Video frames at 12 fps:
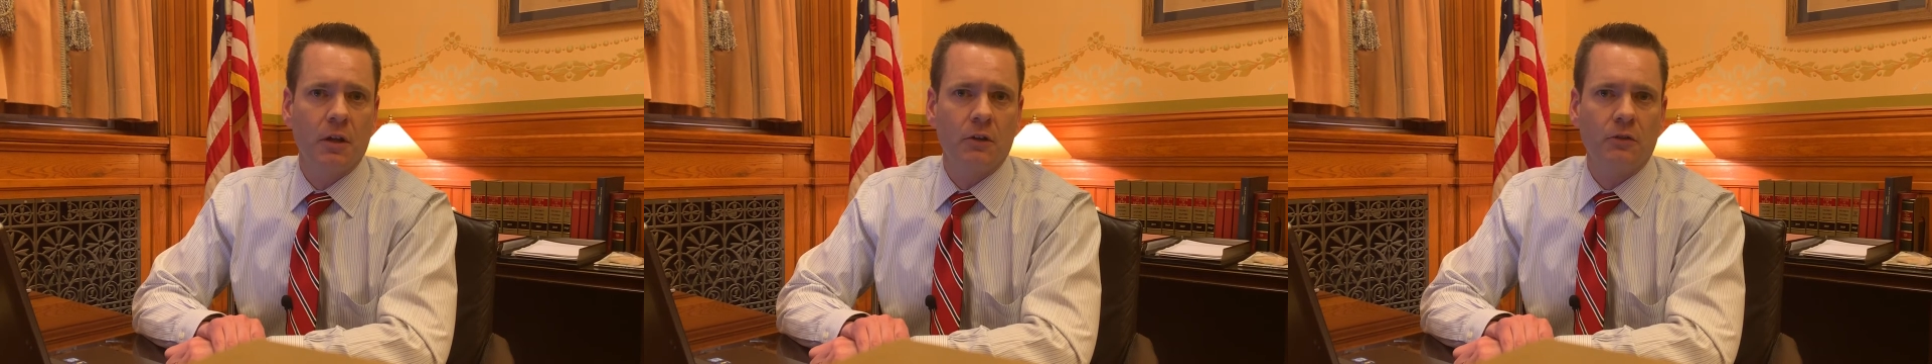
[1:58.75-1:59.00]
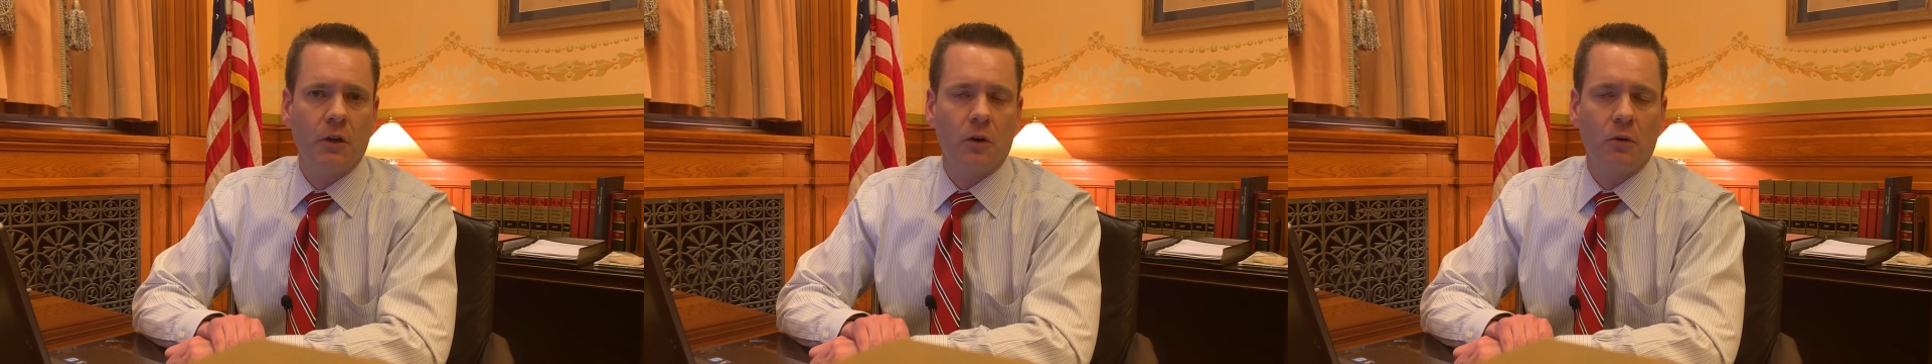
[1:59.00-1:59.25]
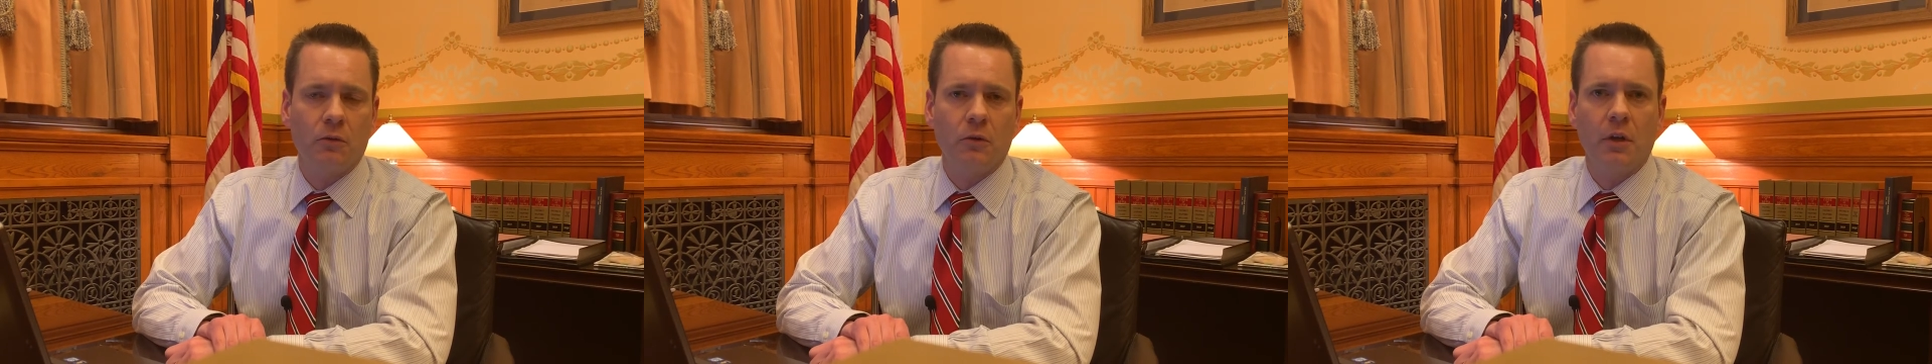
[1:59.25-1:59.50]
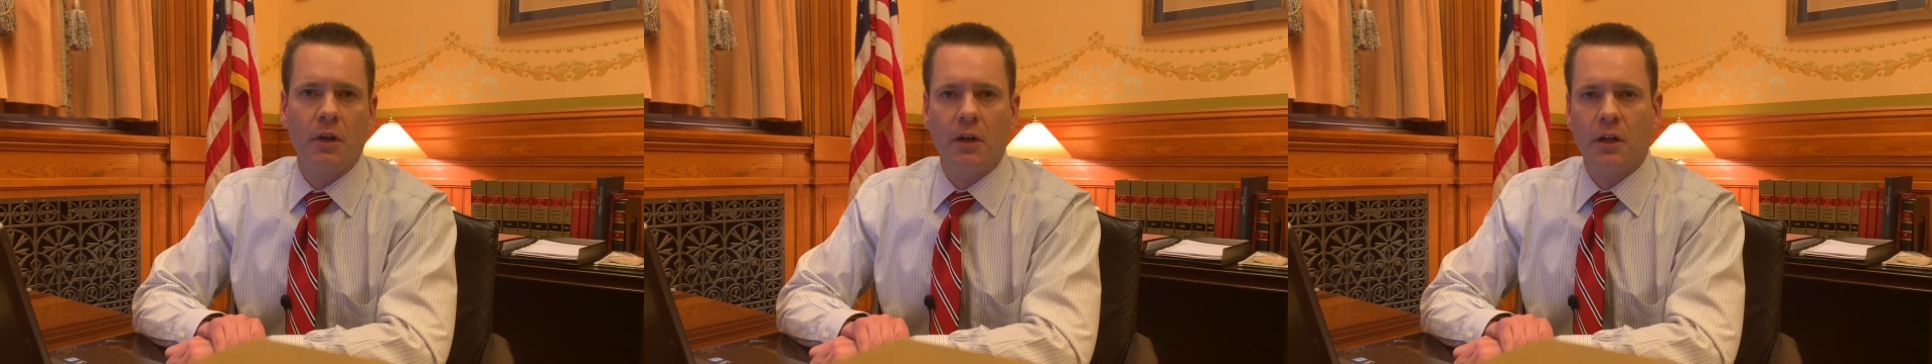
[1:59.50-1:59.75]

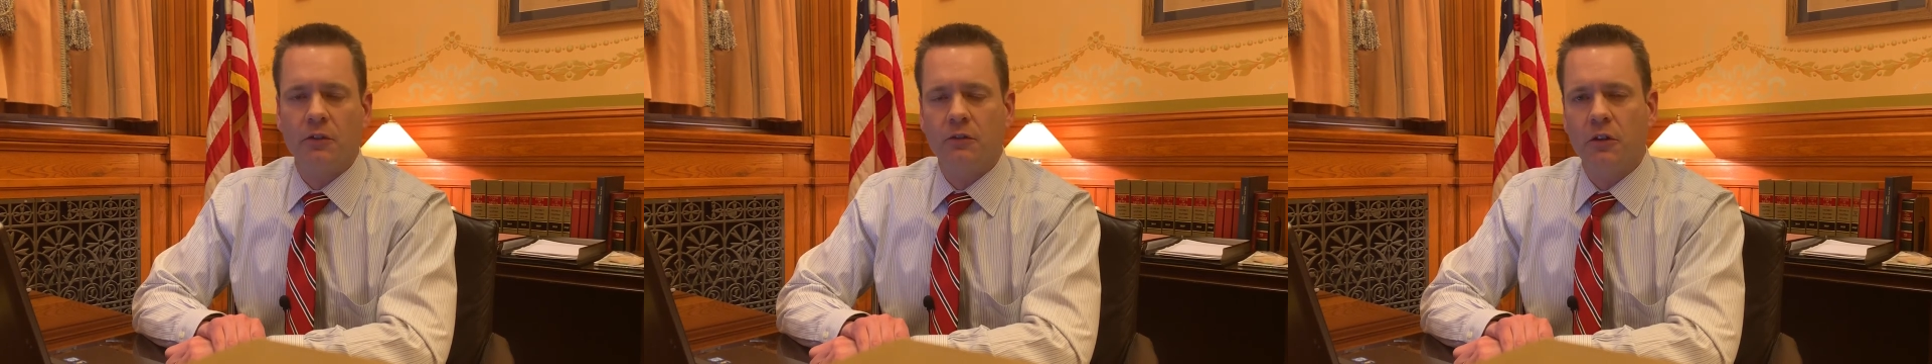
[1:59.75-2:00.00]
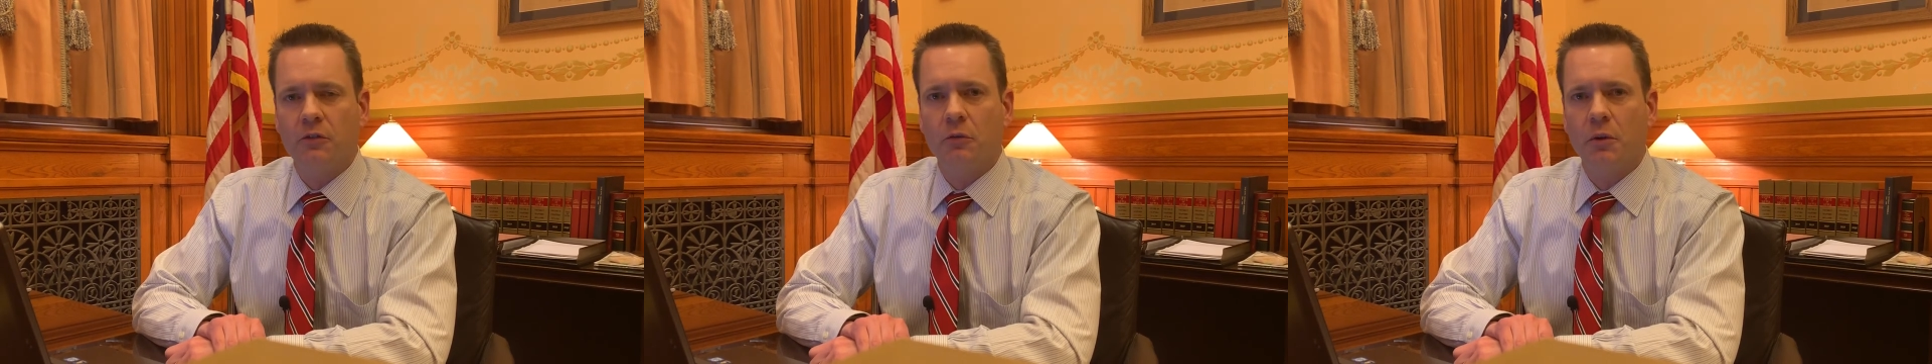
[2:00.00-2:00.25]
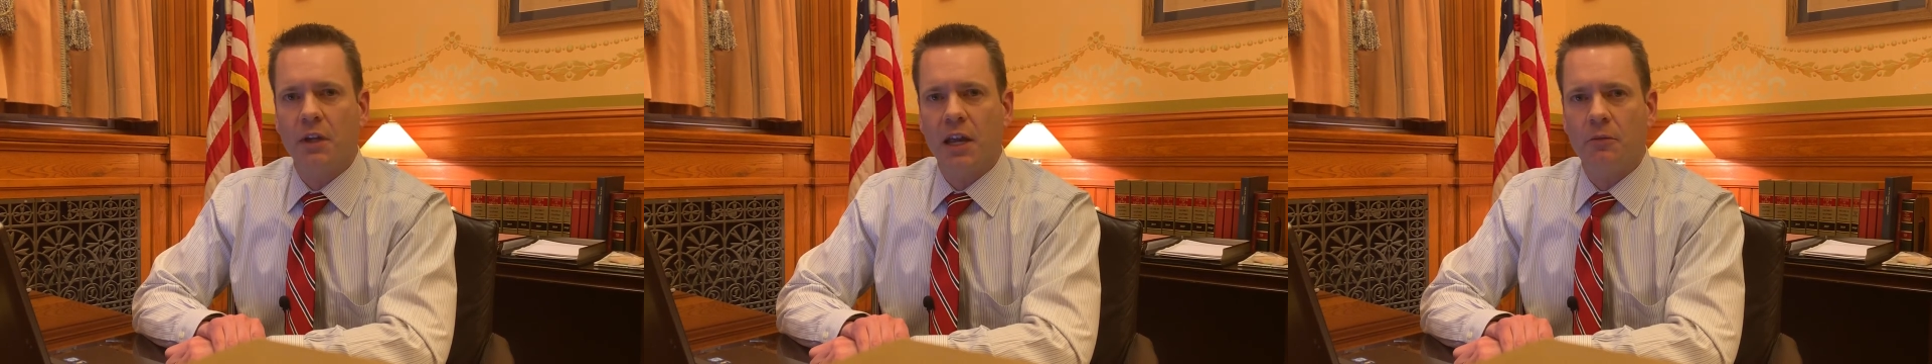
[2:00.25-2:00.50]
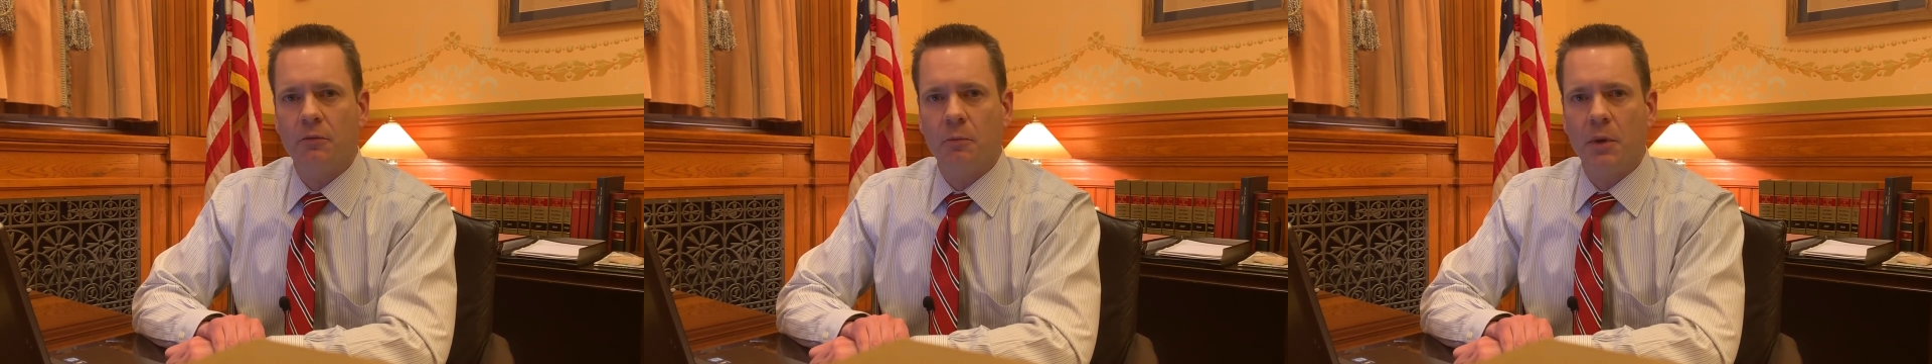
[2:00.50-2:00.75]
So a constituent gave